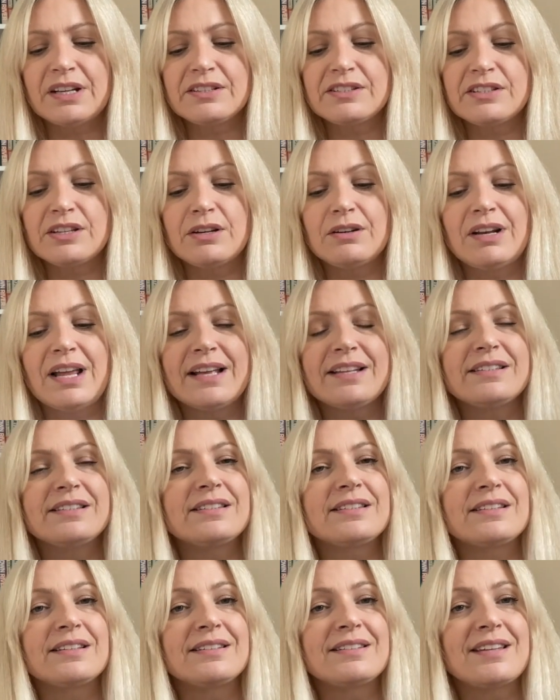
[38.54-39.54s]

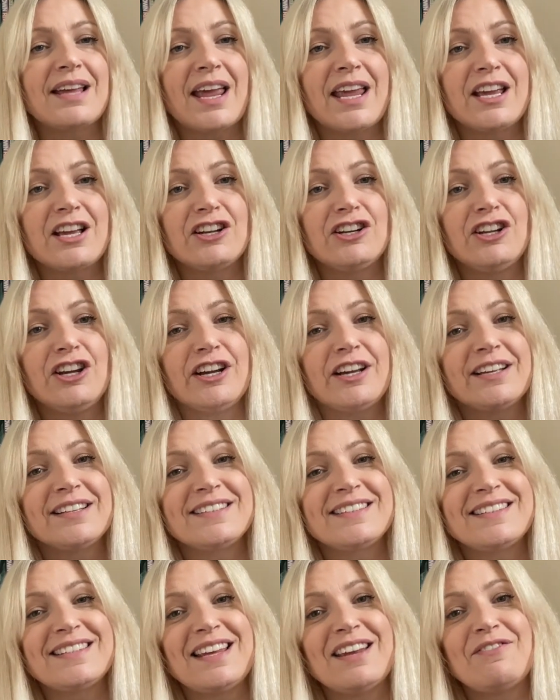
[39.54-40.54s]
let's take a look
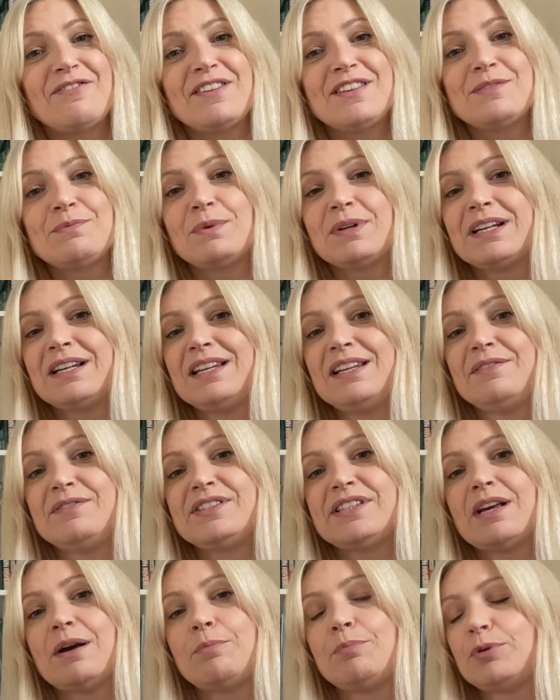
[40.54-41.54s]
and see if this one
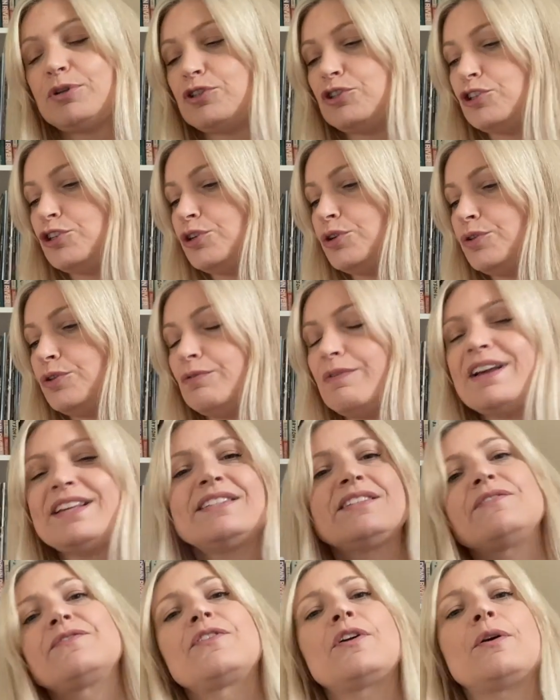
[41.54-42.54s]
lives up to the
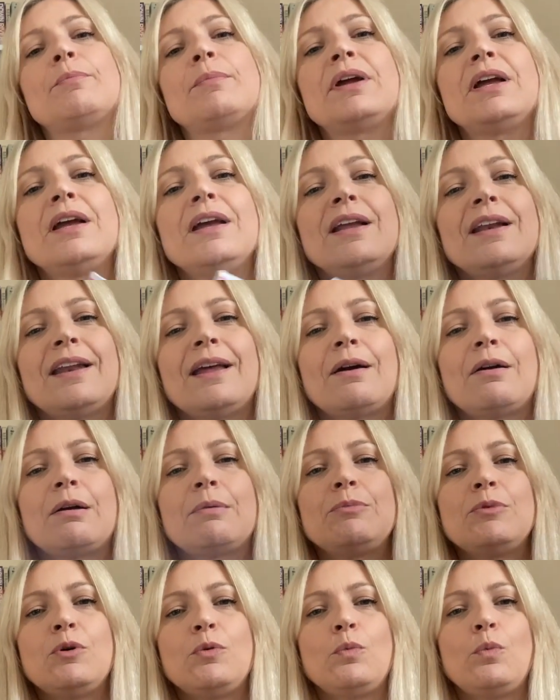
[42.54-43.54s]
rest of them. Now,
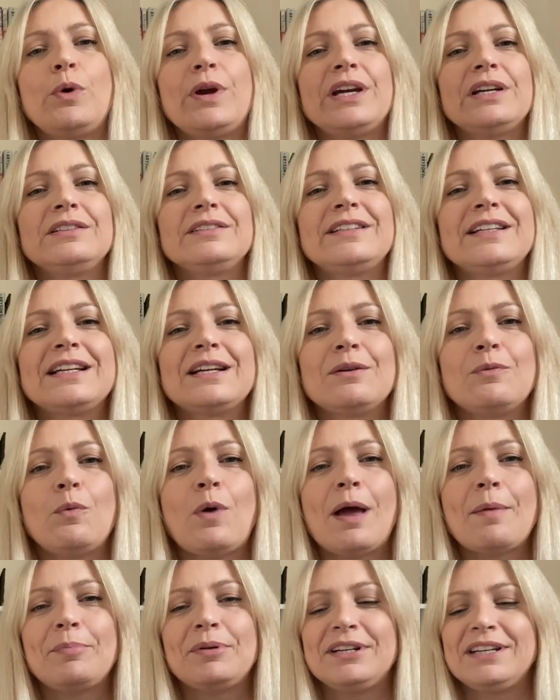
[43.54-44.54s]
I'm not wielding a
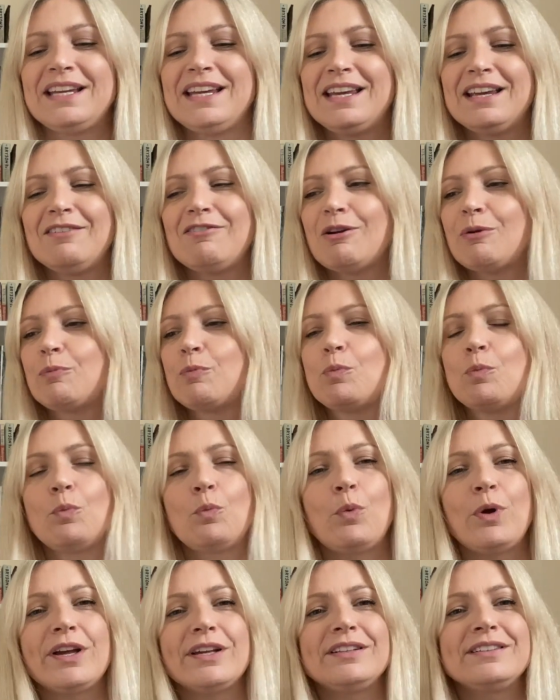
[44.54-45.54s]
weapon here. I'm
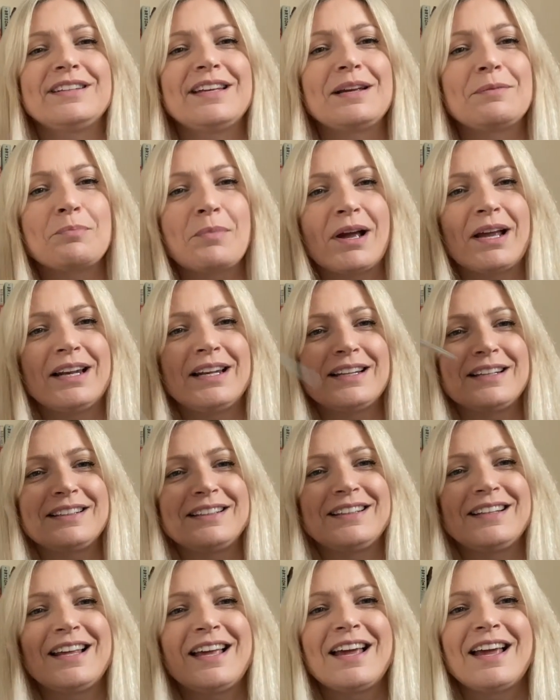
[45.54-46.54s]
wielding my
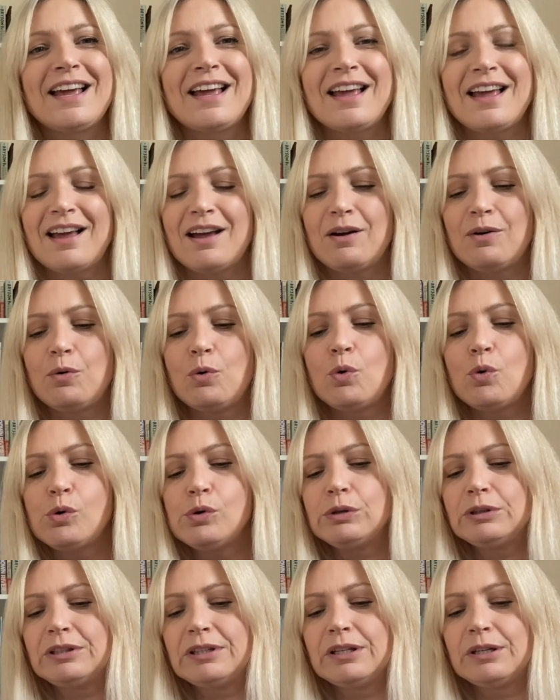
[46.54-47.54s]
little
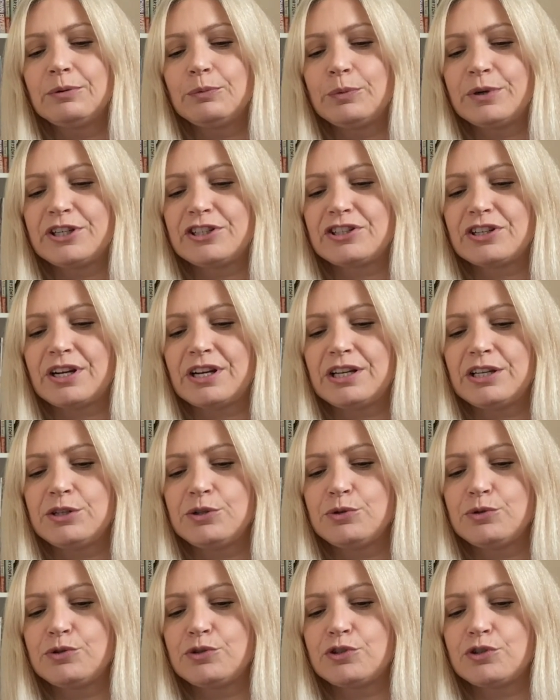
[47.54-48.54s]
awl, which I
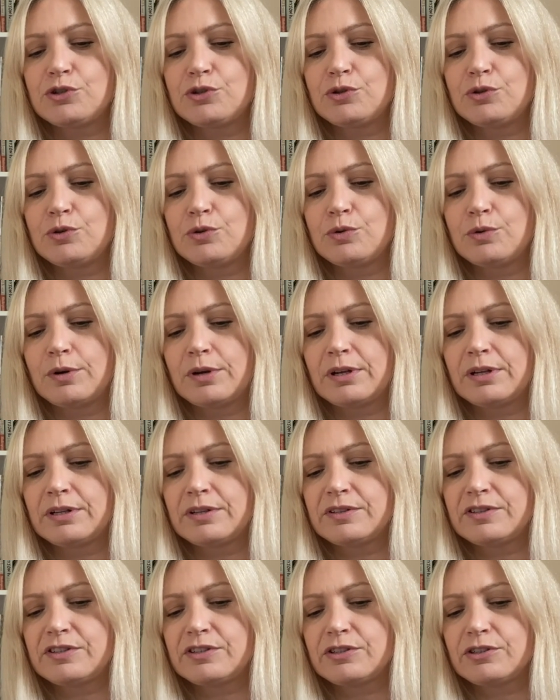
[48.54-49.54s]
use to
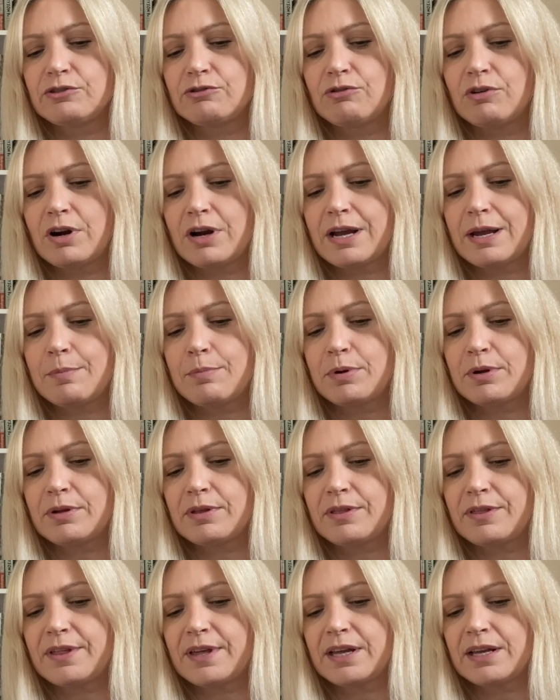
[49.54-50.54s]
scribe
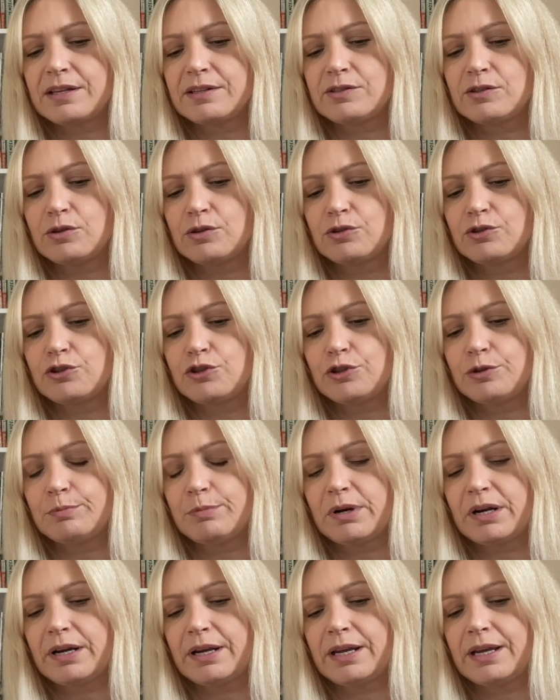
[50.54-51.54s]
things onto
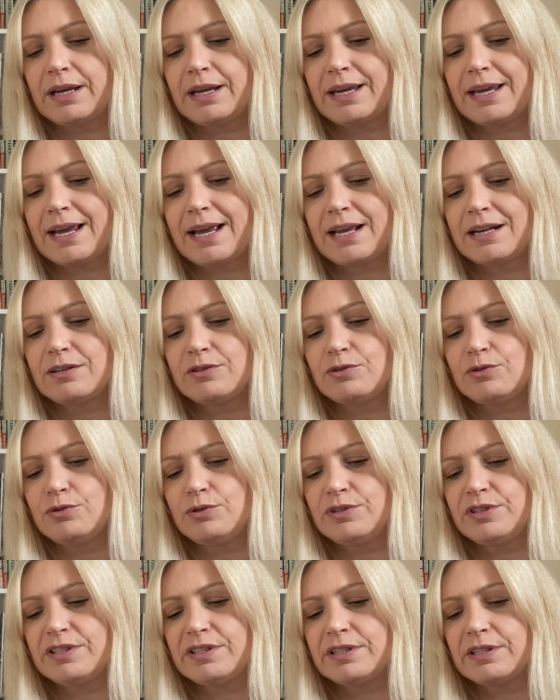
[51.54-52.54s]
my
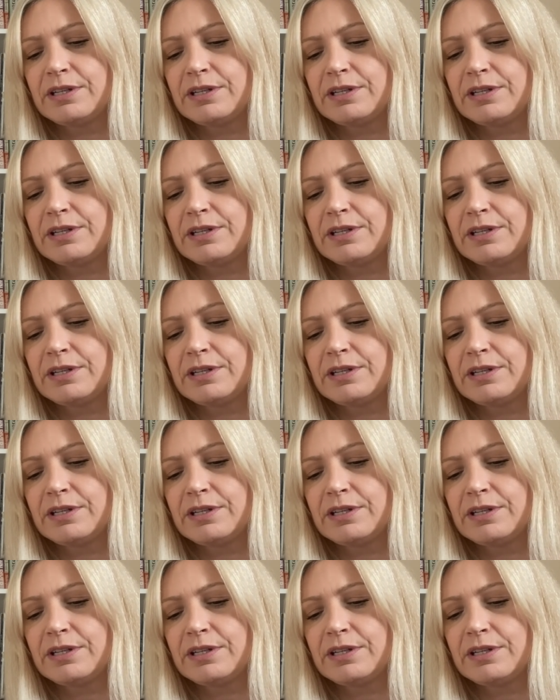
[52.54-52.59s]
candles,